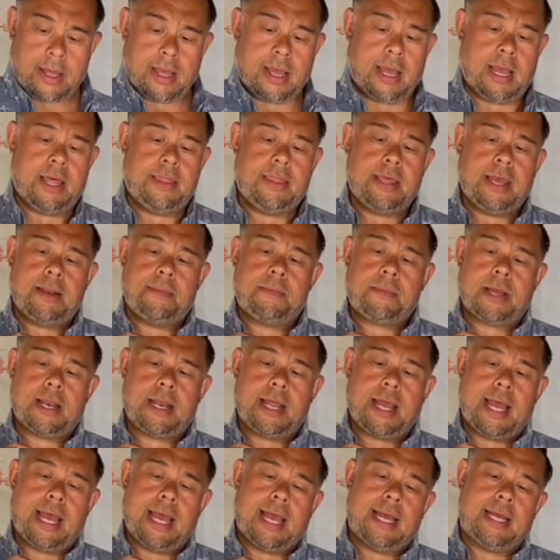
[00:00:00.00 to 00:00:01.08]
And then I'm going
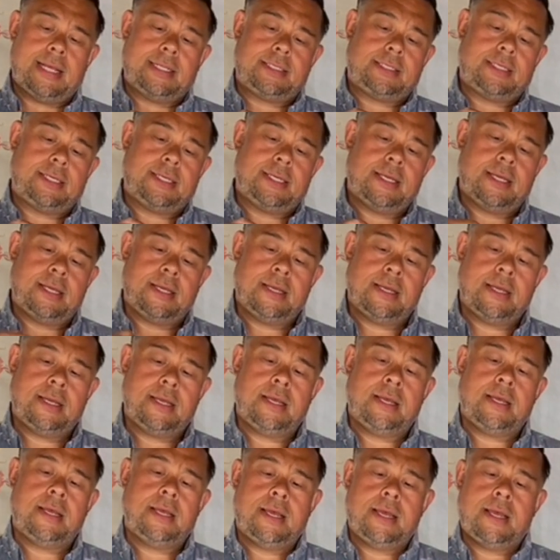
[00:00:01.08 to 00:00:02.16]
to add
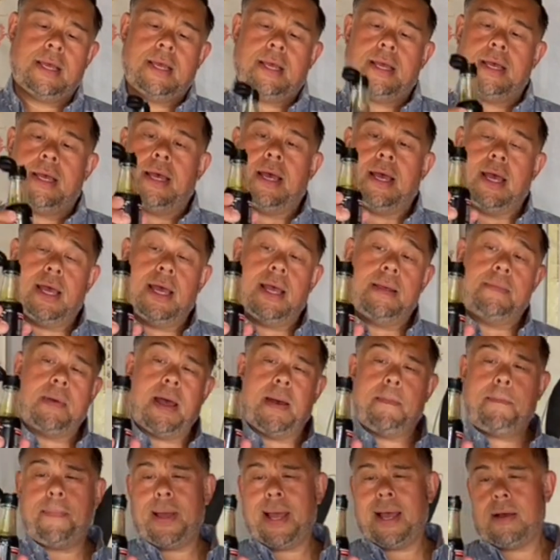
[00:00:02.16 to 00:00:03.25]

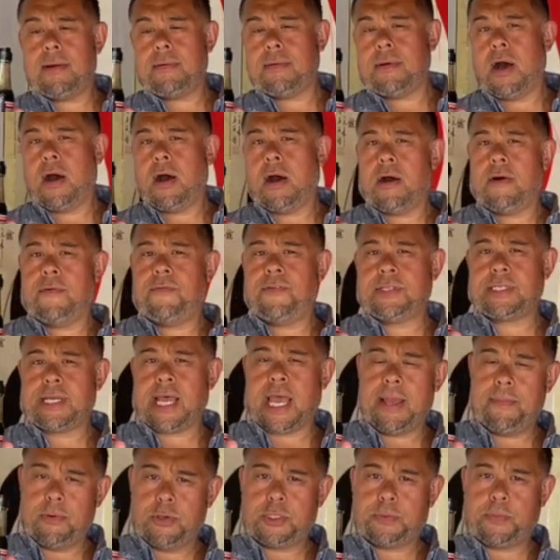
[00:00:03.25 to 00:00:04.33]
about half a
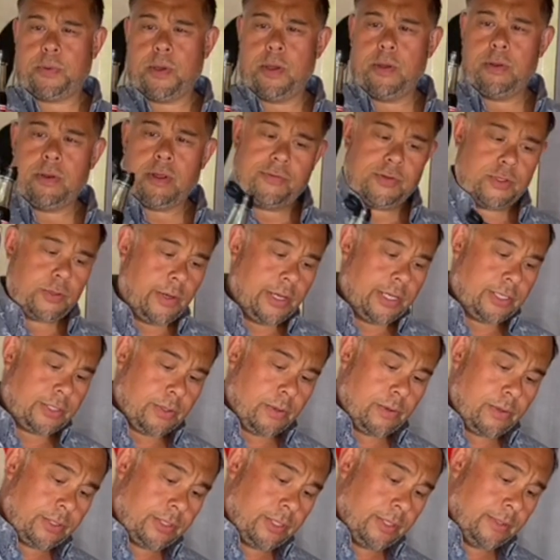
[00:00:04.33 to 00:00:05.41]
tablespoon of soy
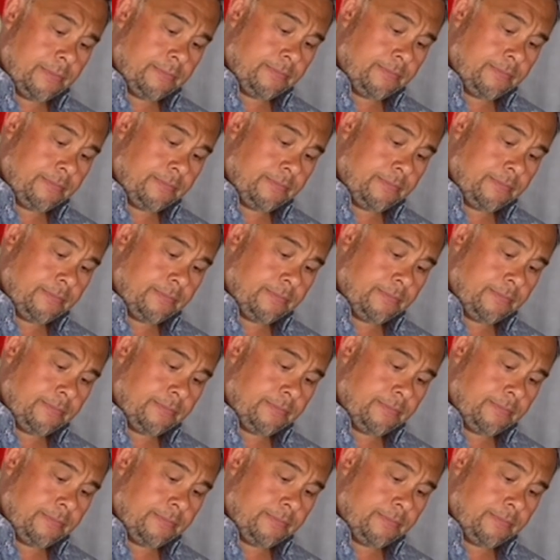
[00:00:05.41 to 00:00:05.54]
sauce.